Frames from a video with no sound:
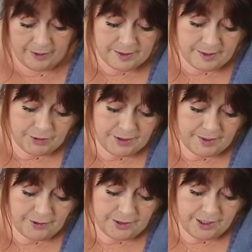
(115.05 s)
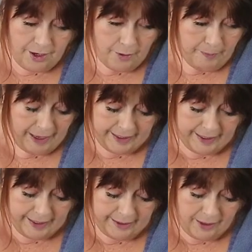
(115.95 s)
So I'm just going to go back
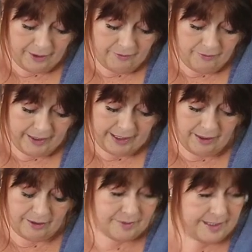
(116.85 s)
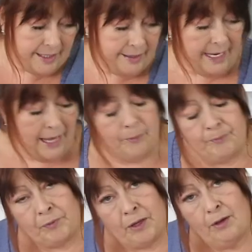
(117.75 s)
in and reload it. Now,
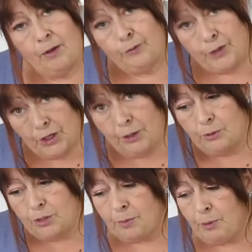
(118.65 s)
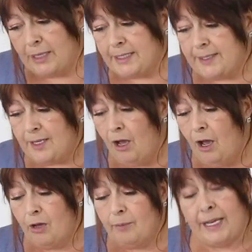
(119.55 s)
for you to practice at
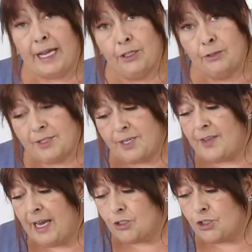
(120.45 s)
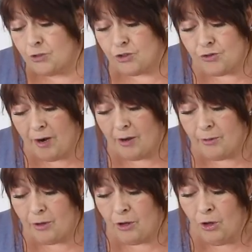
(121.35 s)
home and get used to the actual
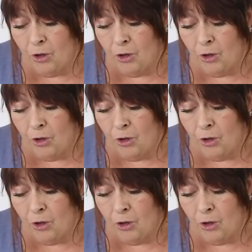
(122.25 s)
stroke,